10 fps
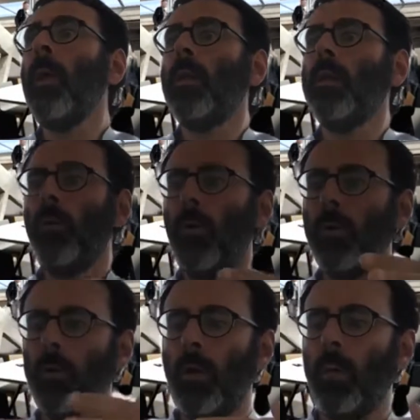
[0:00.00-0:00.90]
there
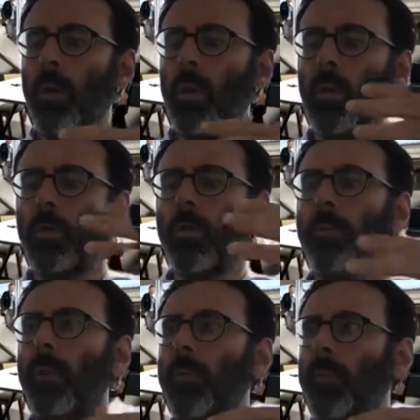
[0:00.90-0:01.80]
was a combination of
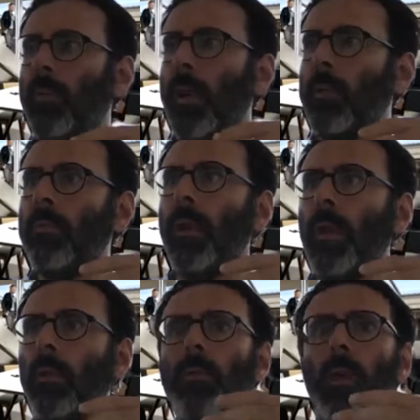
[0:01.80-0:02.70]
outside
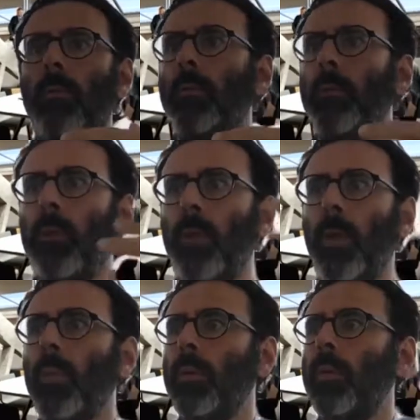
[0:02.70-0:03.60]
events, like, for
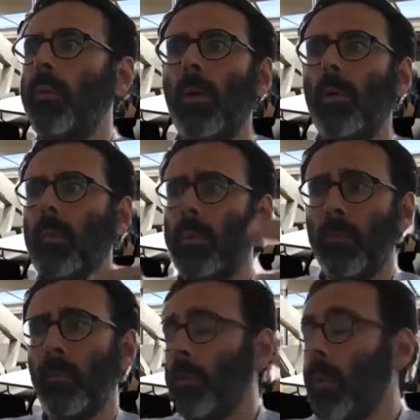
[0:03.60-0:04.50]
example, discoveries,
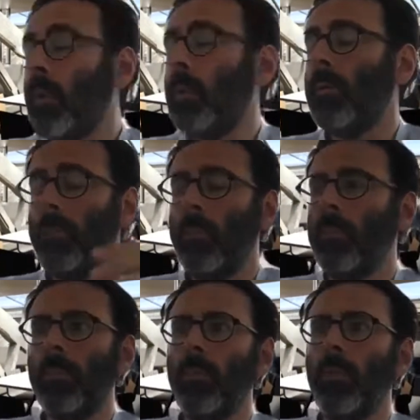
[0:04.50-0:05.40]
what we call
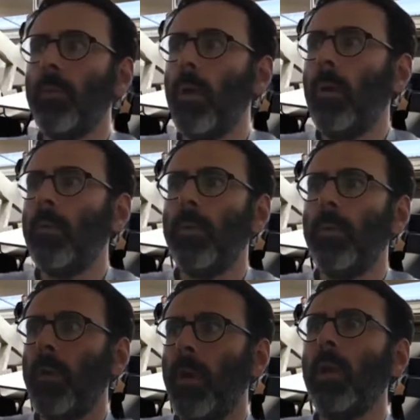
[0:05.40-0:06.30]

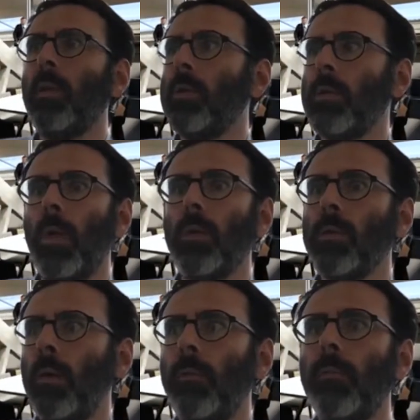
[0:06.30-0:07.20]
discoveries, and the
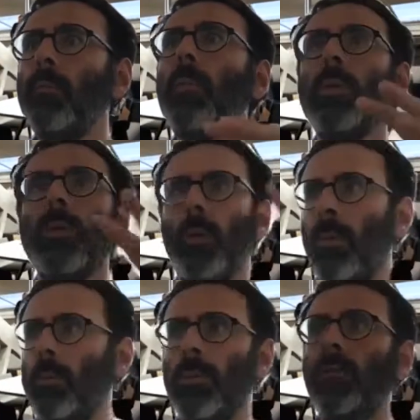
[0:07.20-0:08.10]
sense of
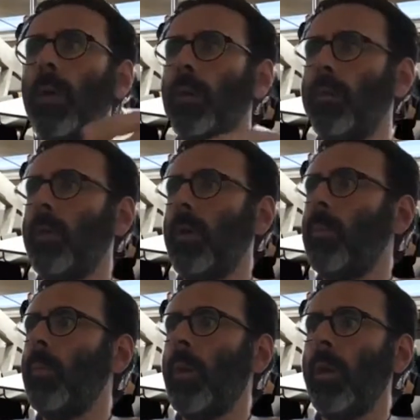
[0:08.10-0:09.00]
mysterious events
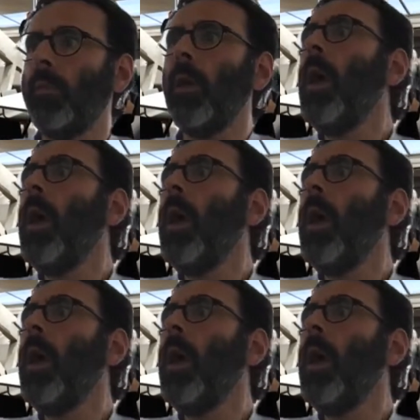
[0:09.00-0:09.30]
taking place